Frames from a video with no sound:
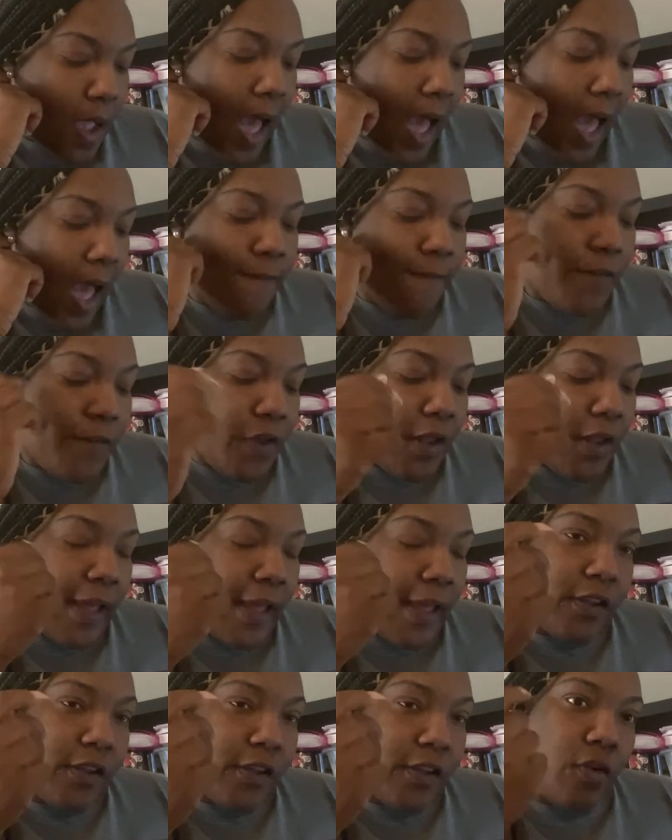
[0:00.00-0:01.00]
I feel
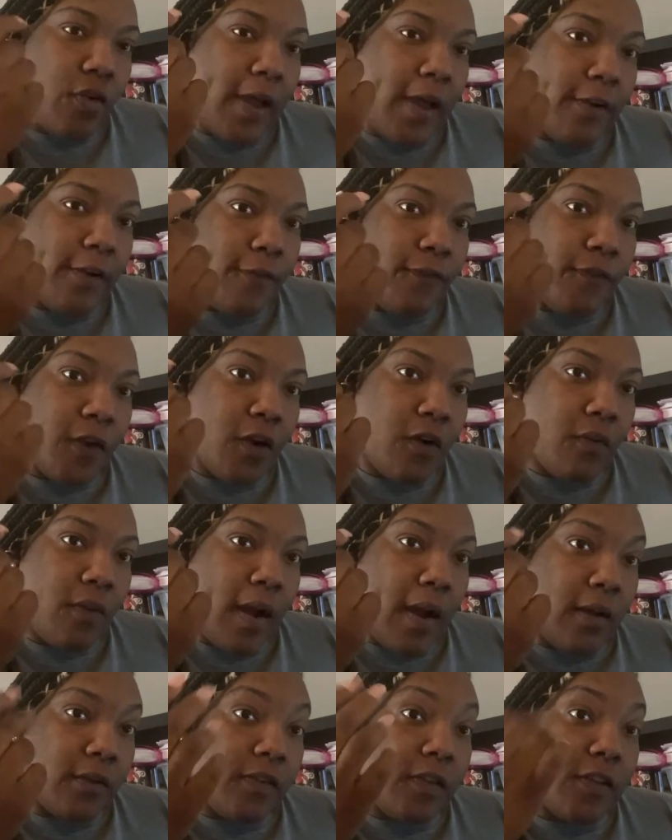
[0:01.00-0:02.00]
like they're trying to figure
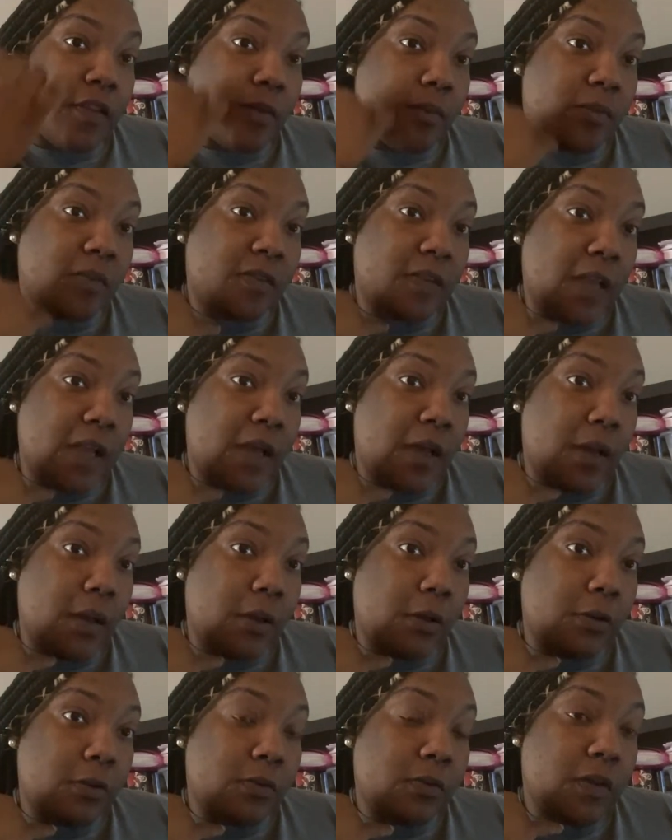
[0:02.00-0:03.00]
out to
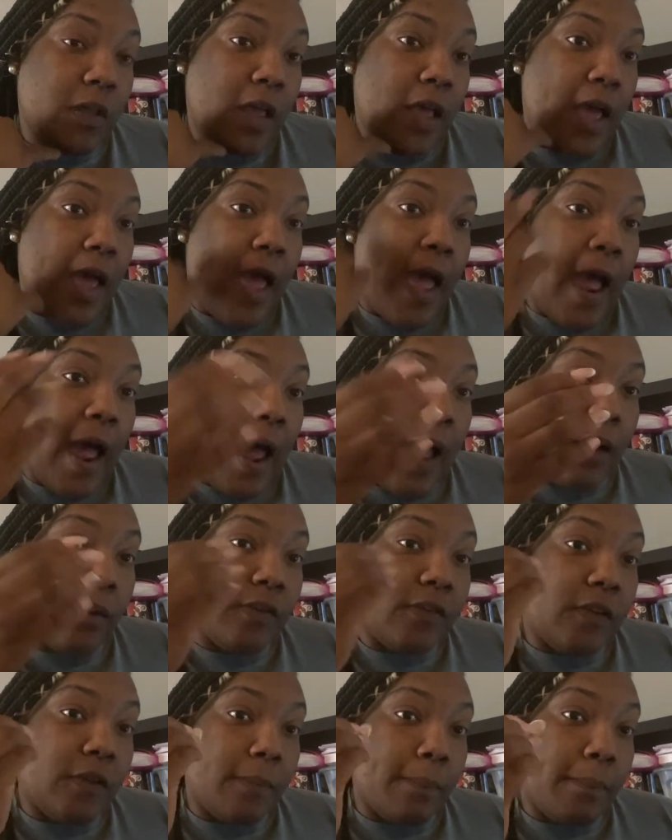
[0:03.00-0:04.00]
themselves how
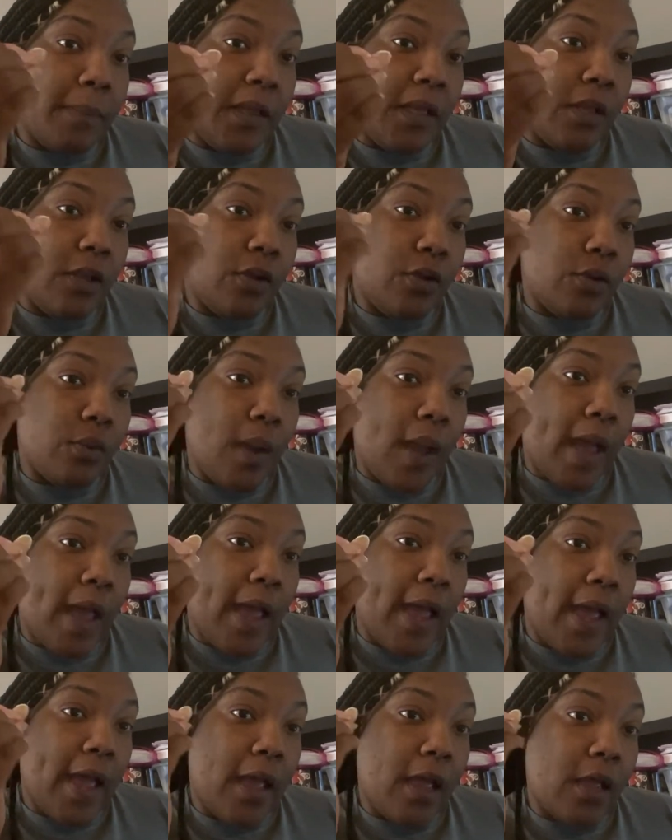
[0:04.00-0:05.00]
to meet you
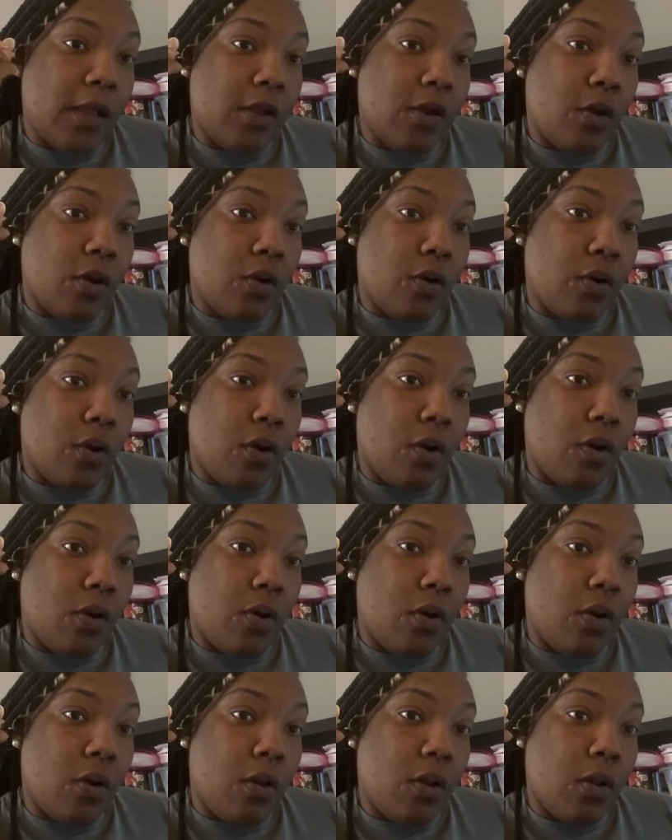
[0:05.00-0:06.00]
at your
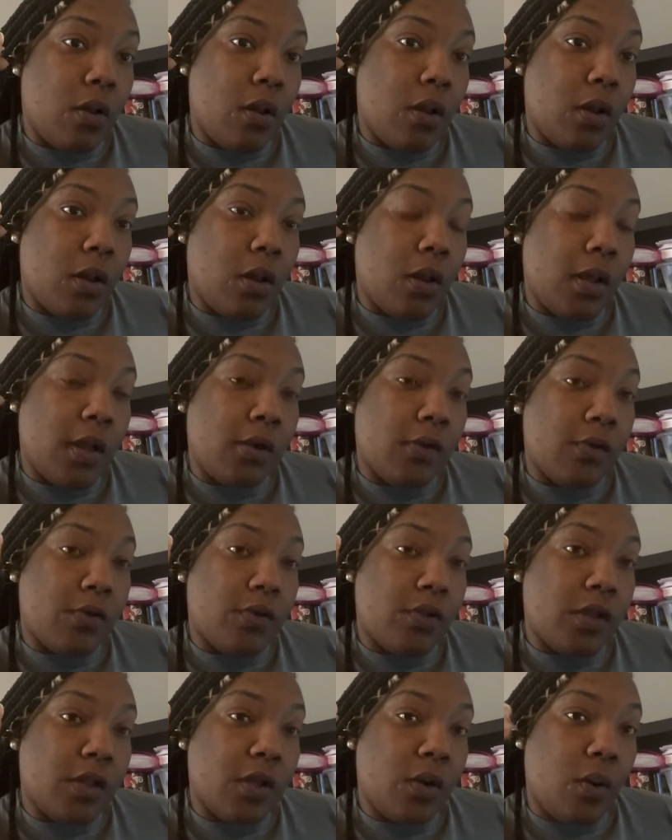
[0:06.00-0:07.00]

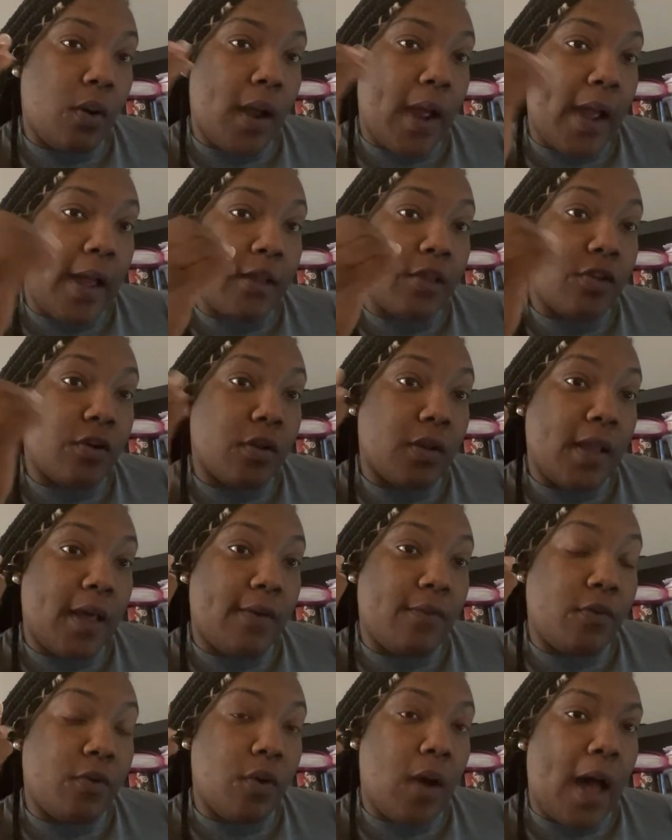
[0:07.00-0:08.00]
energy or at your
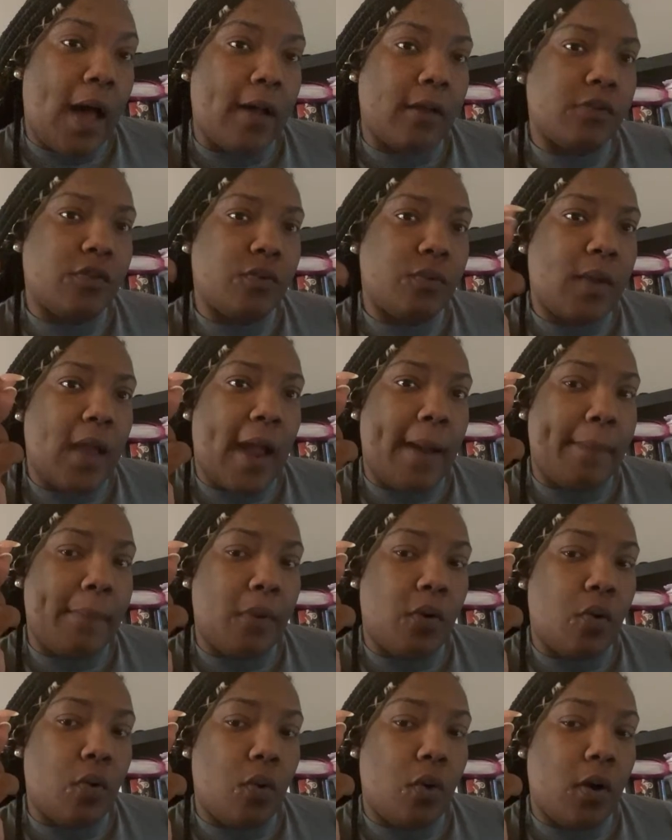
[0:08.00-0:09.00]
level. I'll do
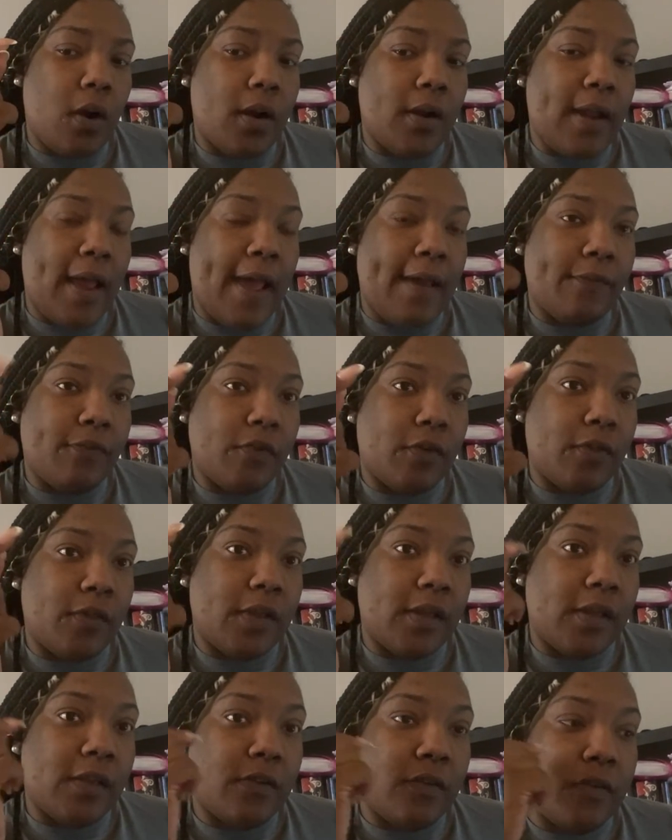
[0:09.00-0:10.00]
Capricorn after
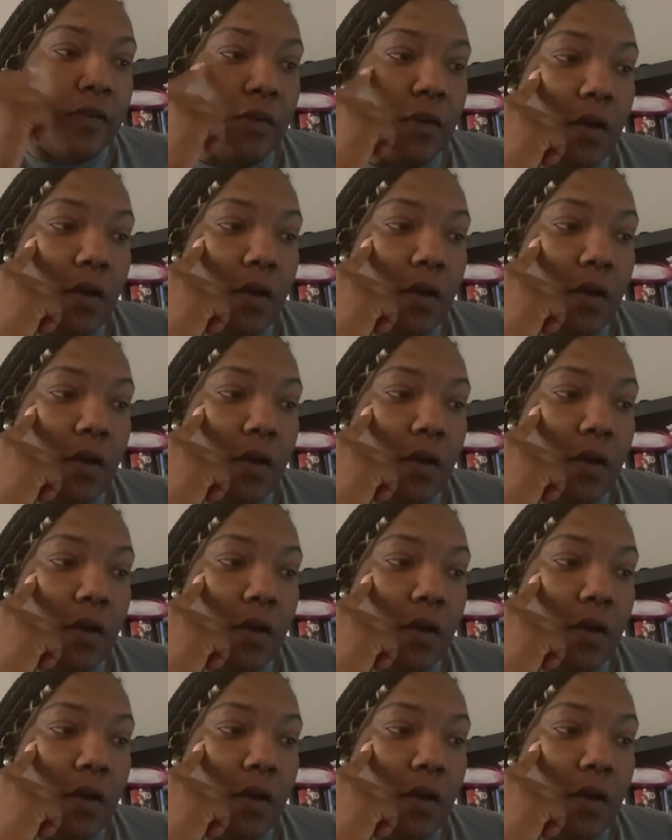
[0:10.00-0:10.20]
this.